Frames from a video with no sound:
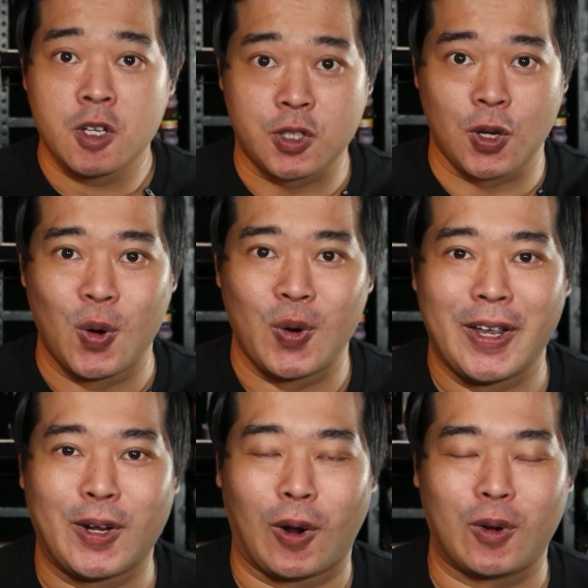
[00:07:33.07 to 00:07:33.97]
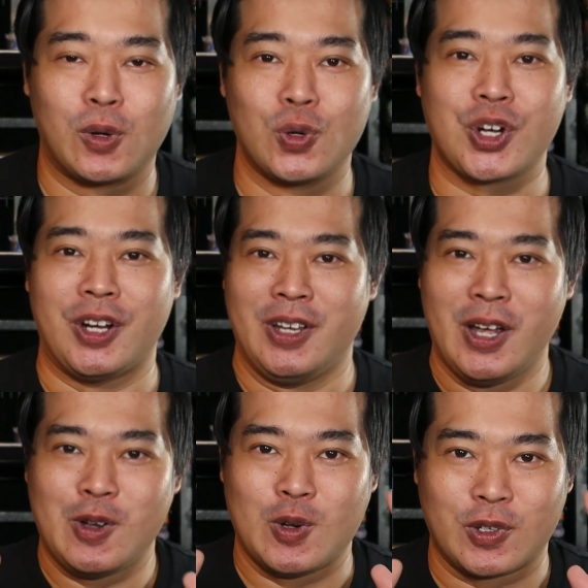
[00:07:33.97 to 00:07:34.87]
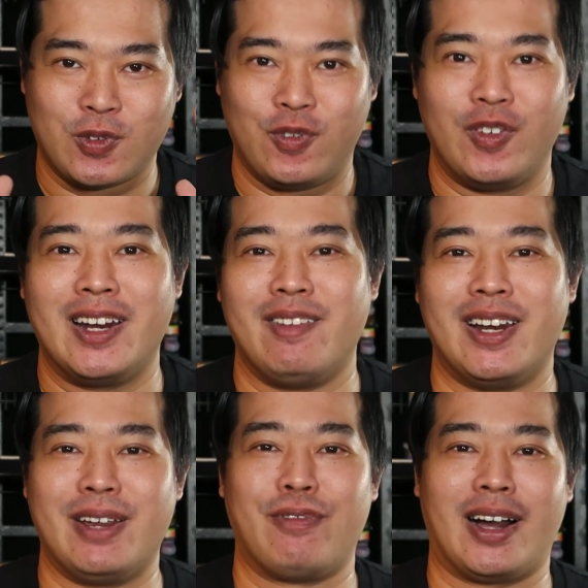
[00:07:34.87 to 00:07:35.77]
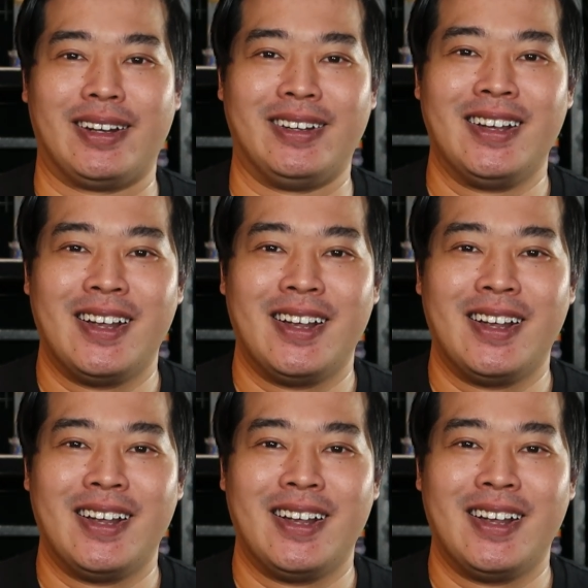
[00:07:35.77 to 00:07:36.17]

So, in conclusion, it was really, really fun